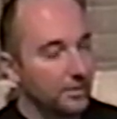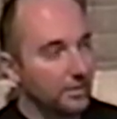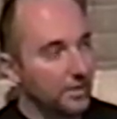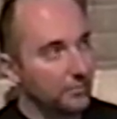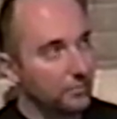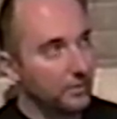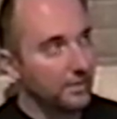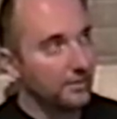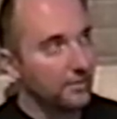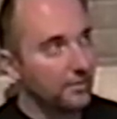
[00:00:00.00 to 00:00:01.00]
you know, I
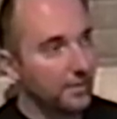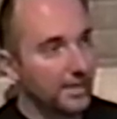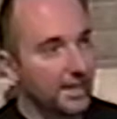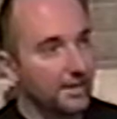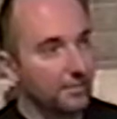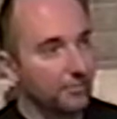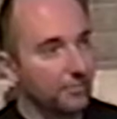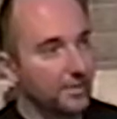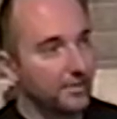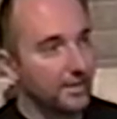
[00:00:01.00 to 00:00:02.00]
really saw God as a
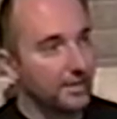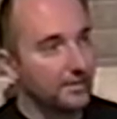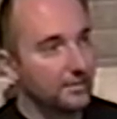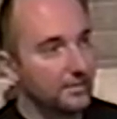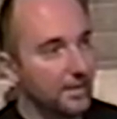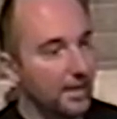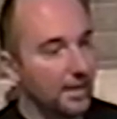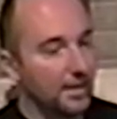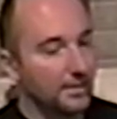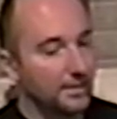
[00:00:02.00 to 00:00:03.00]
friend then
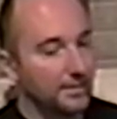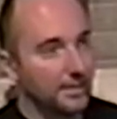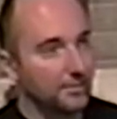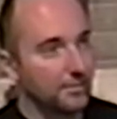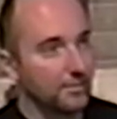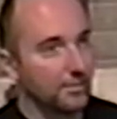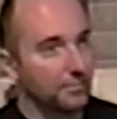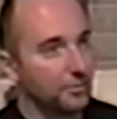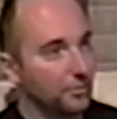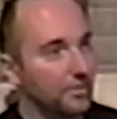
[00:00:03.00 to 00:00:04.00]
uh, and not just as
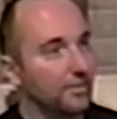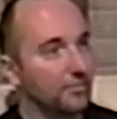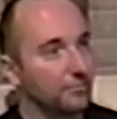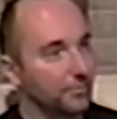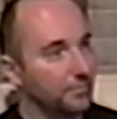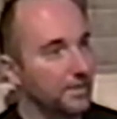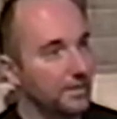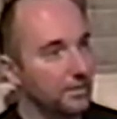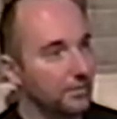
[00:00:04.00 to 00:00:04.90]
someone who's distant from me.